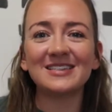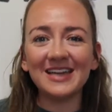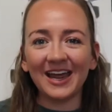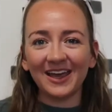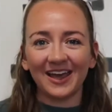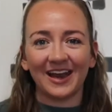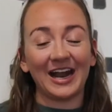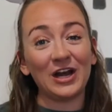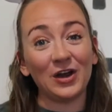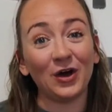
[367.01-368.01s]
Dang it, and
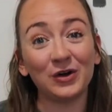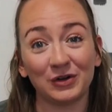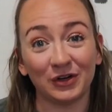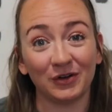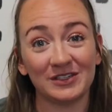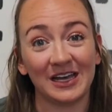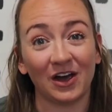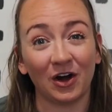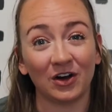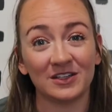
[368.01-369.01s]
I know Groot is like
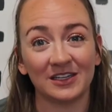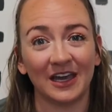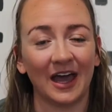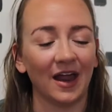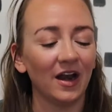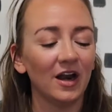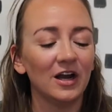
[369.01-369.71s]
hard to get.